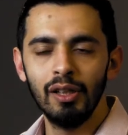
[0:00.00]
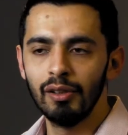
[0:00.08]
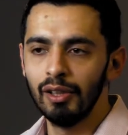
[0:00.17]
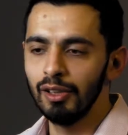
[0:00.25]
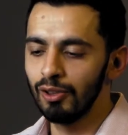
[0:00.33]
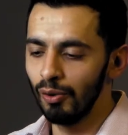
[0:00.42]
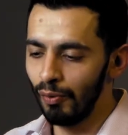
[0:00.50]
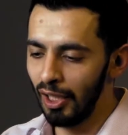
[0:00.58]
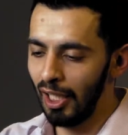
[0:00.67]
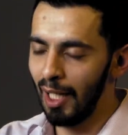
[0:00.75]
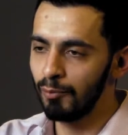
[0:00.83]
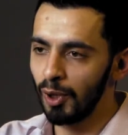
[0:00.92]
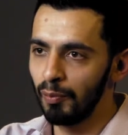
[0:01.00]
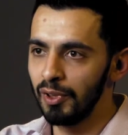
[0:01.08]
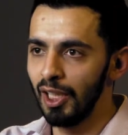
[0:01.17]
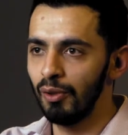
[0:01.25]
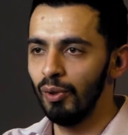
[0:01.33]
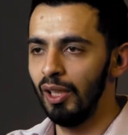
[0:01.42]
Right? So one laptop is
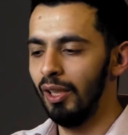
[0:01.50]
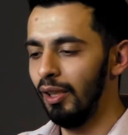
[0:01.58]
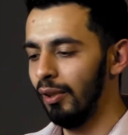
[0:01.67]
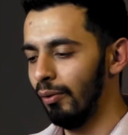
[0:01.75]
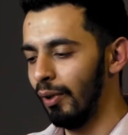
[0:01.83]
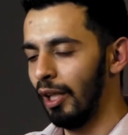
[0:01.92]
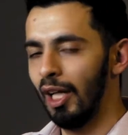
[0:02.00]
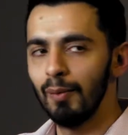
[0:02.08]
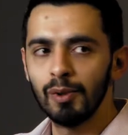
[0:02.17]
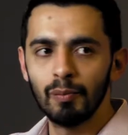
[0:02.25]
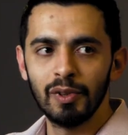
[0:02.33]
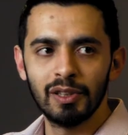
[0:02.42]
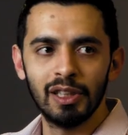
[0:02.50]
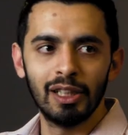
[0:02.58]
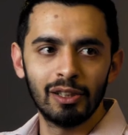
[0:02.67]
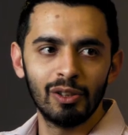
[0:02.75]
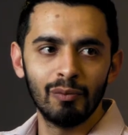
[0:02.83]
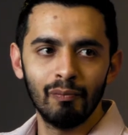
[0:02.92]
equity, one laptop is
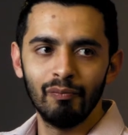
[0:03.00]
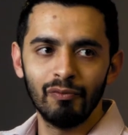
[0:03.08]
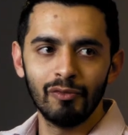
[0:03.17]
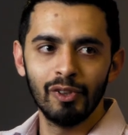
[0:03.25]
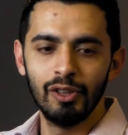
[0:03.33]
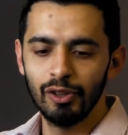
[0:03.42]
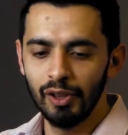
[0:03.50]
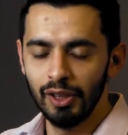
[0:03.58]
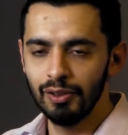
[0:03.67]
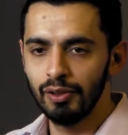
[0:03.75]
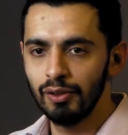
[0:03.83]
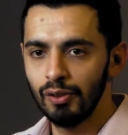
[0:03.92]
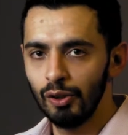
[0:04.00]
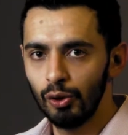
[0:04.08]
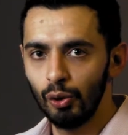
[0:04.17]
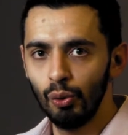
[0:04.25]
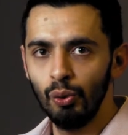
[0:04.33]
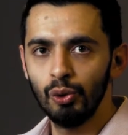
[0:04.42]
debt. So there's
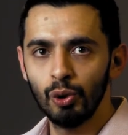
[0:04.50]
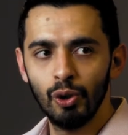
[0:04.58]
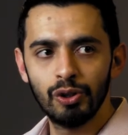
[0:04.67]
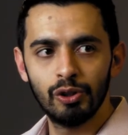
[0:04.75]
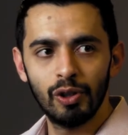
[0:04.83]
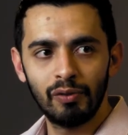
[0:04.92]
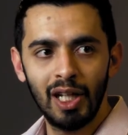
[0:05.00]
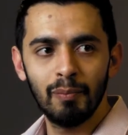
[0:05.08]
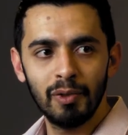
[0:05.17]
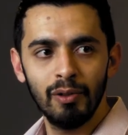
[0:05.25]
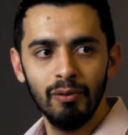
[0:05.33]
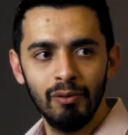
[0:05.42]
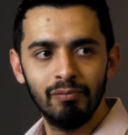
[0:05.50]
two sources of capital,